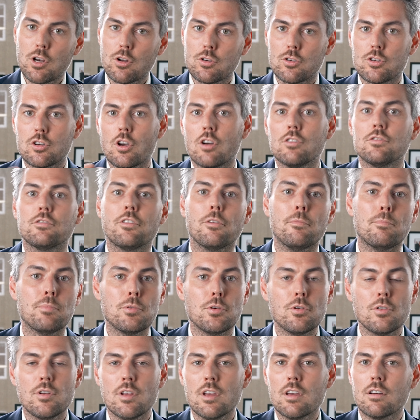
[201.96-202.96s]
shows the
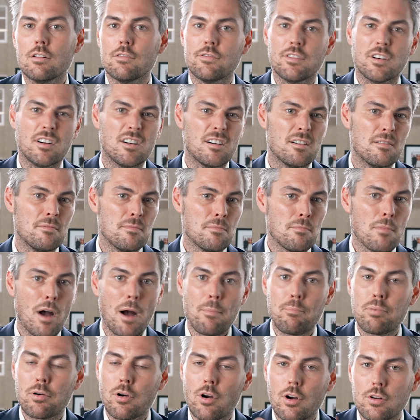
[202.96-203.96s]
beauty of a
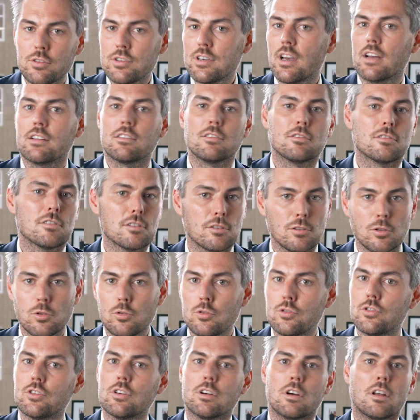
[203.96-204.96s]
project, a
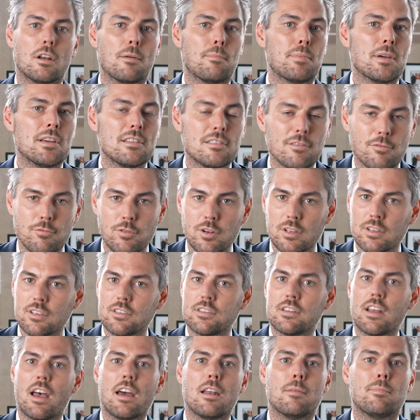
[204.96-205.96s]
solution, a piece of real
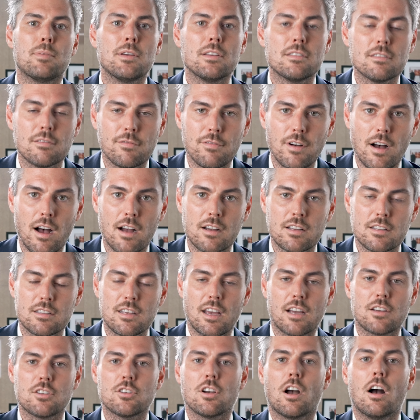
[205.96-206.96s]
estate, a piece of
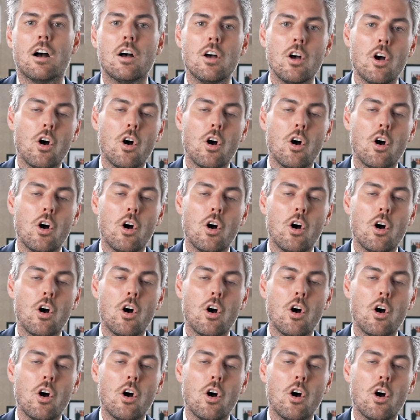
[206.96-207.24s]
architecture,